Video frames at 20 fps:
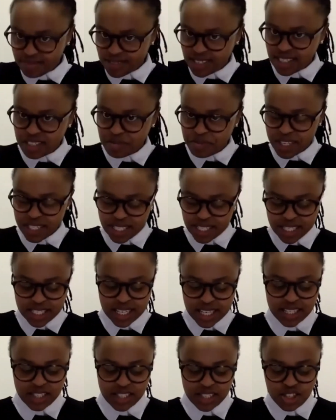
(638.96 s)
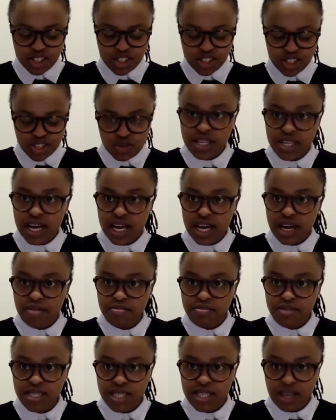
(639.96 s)
independent state,
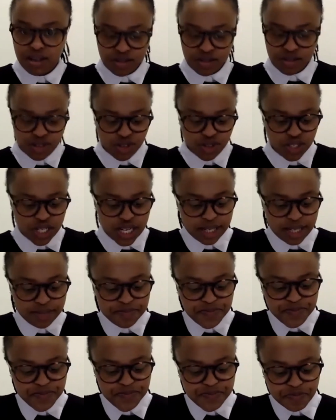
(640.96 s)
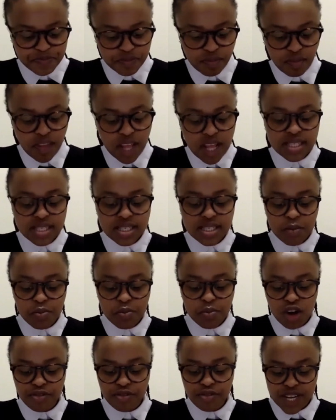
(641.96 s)
South Sudan. Some
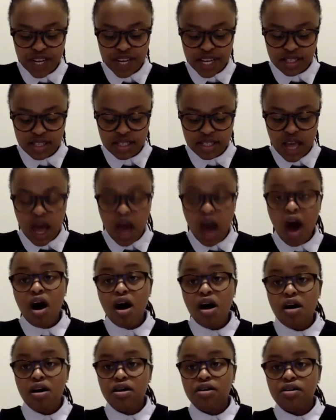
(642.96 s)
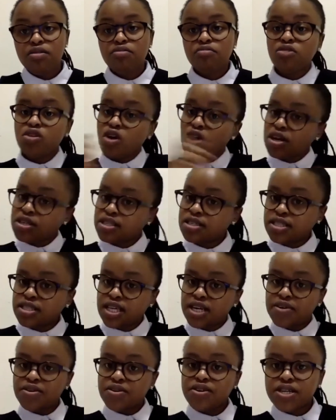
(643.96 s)
conflicts are not
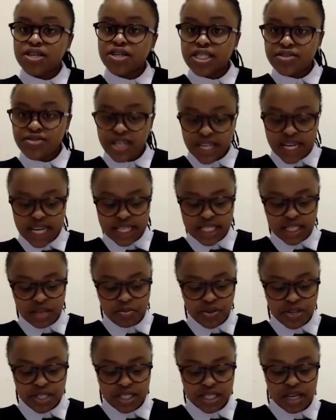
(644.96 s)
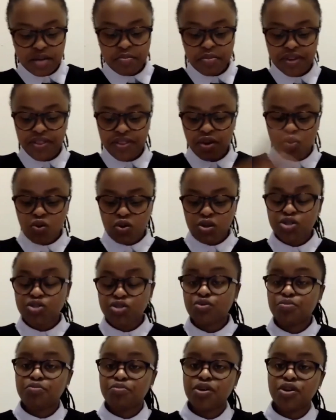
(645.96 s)
terrorist related per se, but they're
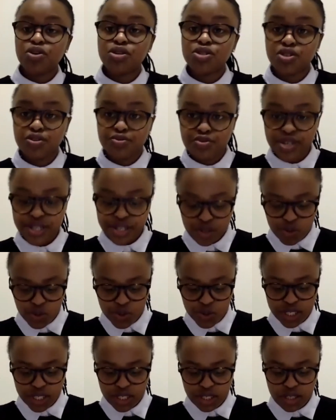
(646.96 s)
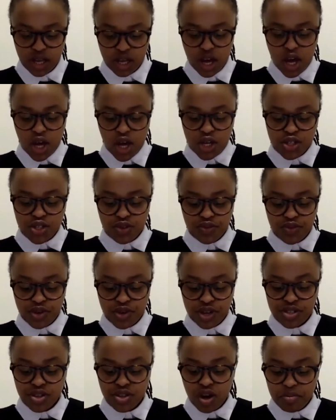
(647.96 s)
also because of resources. So for
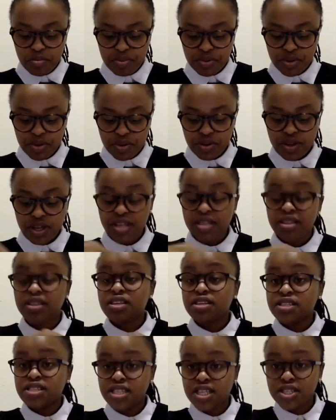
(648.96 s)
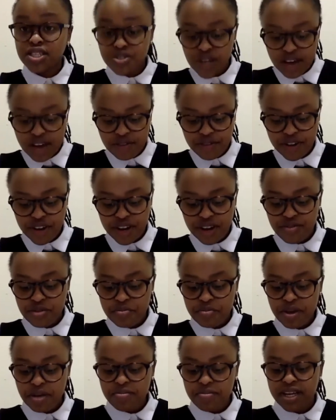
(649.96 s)
example, in the Central African
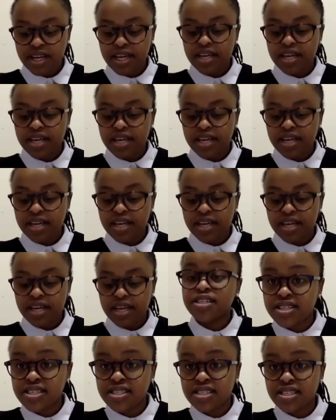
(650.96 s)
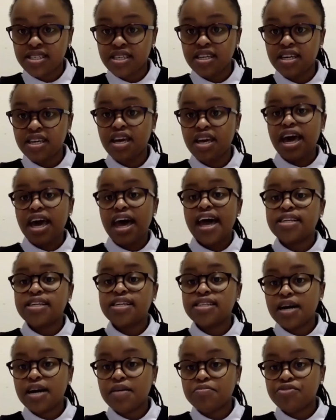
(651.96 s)
Republic, the DRC, and
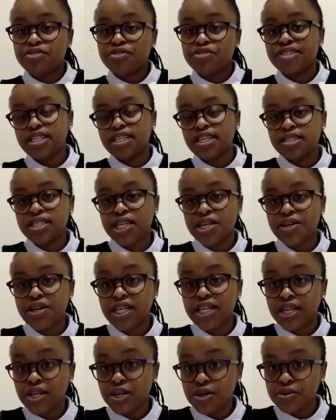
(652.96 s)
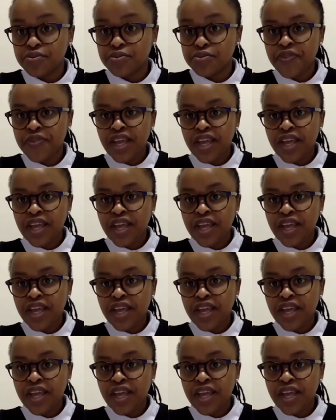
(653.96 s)
previously in Sierra Leone,